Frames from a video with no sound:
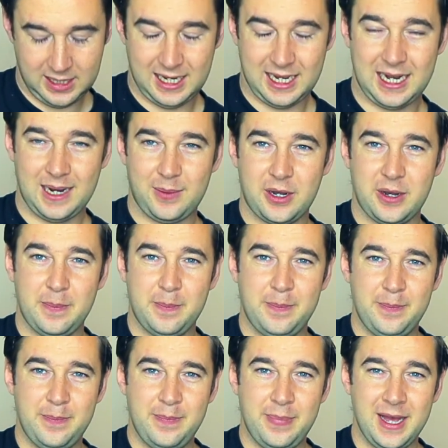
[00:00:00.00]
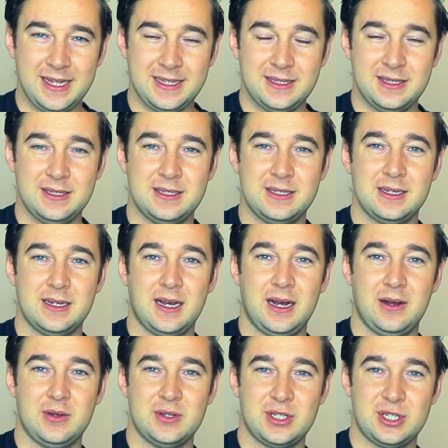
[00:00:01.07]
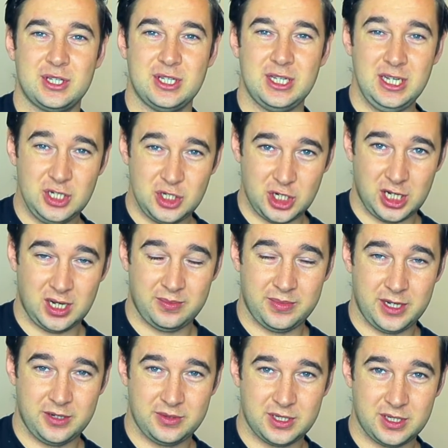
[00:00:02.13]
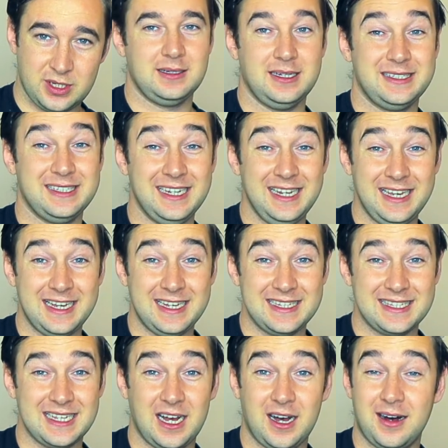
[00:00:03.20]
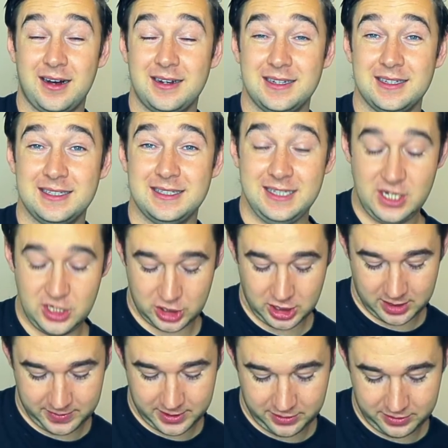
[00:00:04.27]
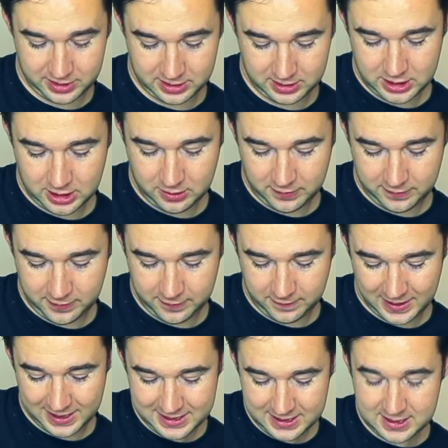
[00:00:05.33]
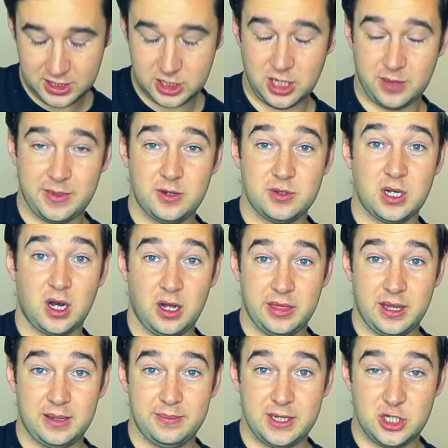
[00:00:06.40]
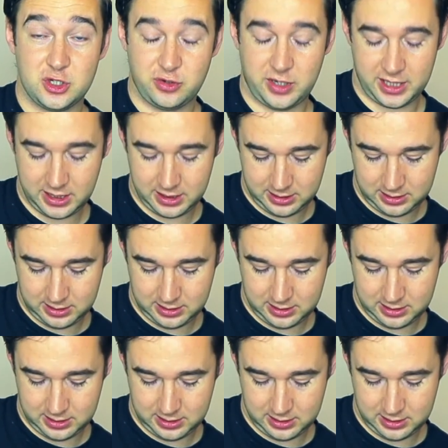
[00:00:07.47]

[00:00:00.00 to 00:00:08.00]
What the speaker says: And I'm going to bend our C sharp note until it hits our D sharp note. So if we find the D sharp note on that B string,